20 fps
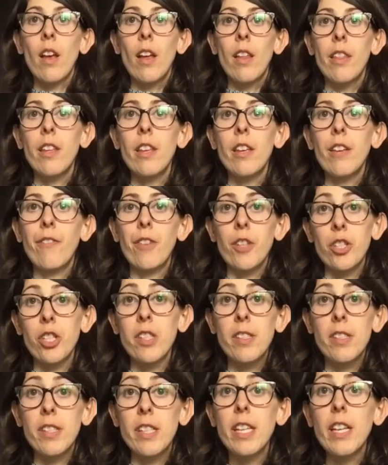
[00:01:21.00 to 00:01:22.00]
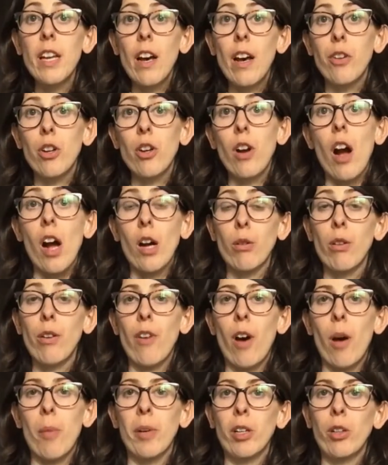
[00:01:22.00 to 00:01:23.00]
The efficiency of your
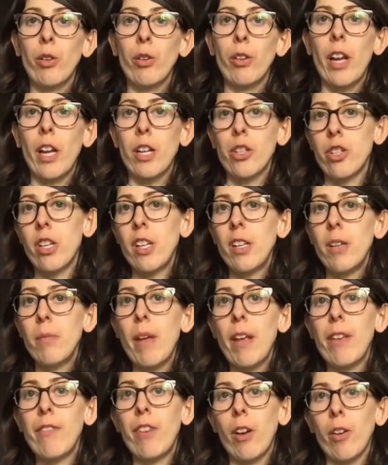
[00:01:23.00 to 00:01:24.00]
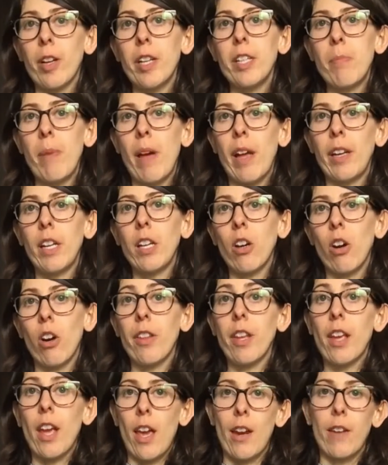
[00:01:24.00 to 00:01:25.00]
aquafaba creation may vary depending on
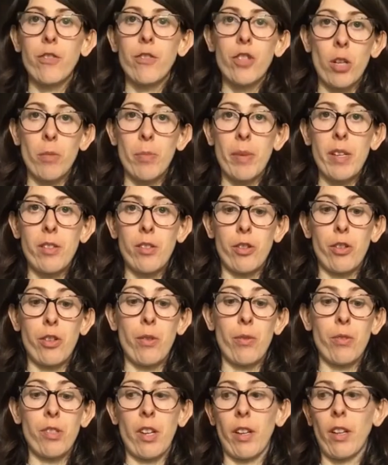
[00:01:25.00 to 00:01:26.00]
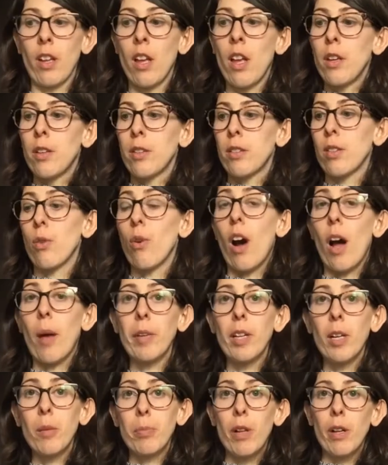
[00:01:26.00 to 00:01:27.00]
the can of chickpeas you're using. So I'm
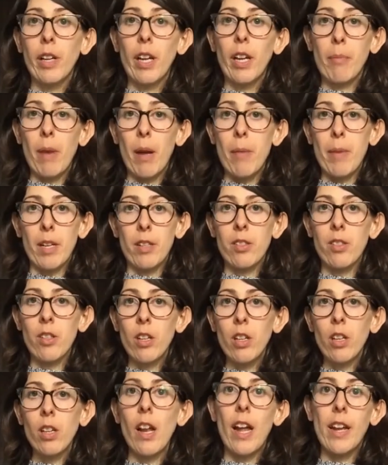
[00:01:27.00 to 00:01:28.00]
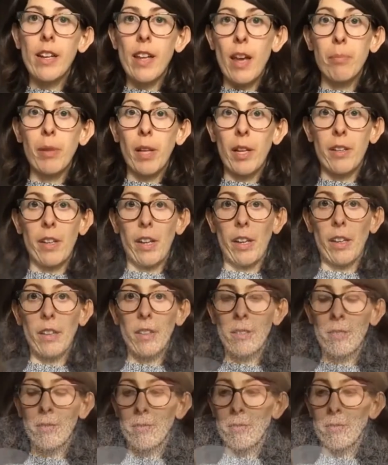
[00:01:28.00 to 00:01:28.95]
going to plug in my mixer and get blending.